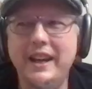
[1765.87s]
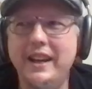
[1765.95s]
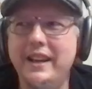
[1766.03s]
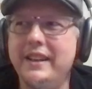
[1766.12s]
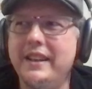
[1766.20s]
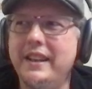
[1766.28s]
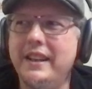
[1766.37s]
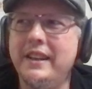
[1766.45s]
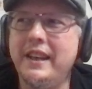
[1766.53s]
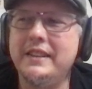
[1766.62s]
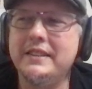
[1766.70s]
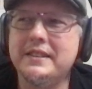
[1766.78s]
and
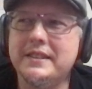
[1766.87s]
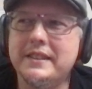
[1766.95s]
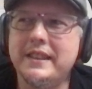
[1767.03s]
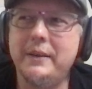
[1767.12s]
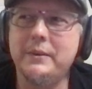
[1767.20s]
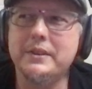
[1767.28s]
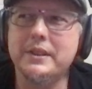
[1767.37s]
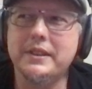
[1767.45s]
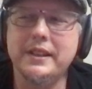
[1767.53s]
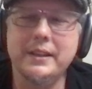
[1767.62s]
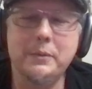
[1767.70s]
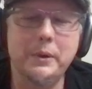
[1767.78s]
that was the thing.